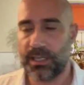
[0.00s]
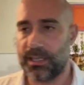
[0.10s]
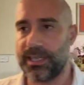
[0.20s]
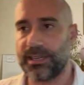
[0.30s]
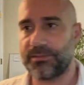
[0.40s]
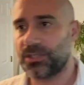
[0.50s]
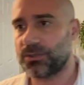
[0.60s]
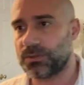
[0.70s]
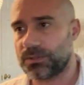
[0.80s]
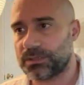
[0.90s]
They didn't have the
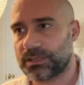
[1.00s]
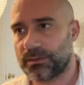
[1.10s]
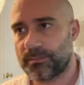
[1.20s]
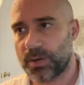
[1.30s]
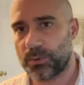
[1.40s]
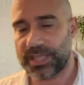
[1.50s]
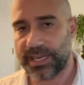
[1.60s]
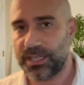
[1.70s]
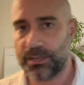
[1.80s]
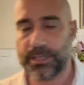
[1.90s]
tools, but what they
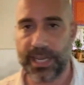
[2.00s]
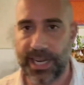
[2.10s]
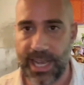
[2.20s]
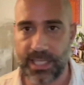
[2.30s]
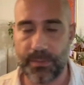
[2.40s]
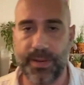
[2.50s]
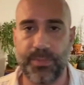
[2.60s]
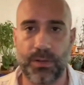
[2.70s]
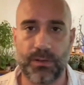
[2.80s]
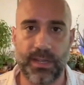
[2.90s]
could do is they could ask
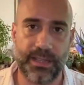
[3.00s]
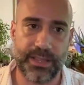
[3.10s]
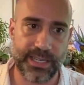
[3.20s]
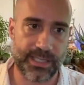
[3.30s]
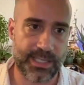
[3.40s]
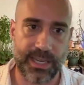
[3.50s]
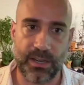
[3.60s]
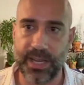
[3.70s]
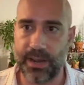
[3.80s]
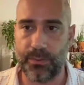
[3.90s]
people, and they could say,
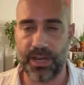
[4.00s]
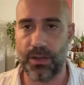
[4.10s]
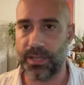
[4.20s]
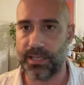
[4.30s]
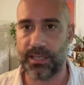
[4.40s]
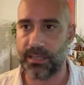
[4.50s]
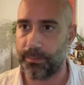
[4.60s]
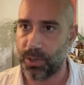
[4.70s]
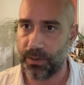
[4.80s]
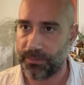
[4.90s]
okay, we know this isn't a
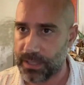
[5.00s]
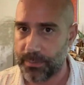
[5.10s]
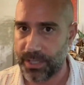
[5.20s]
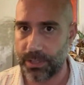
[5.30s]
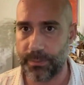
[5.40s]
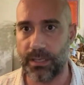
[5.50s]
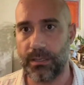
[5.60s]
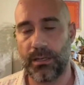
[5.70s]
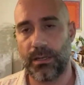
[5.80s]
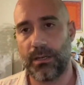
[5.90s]
perfect measurement,
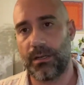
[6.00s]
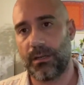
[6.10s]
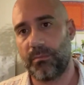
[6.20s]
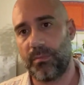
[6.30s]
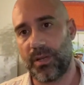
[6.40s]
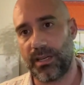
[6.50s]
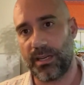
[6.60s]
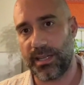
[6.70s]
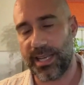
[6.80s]
but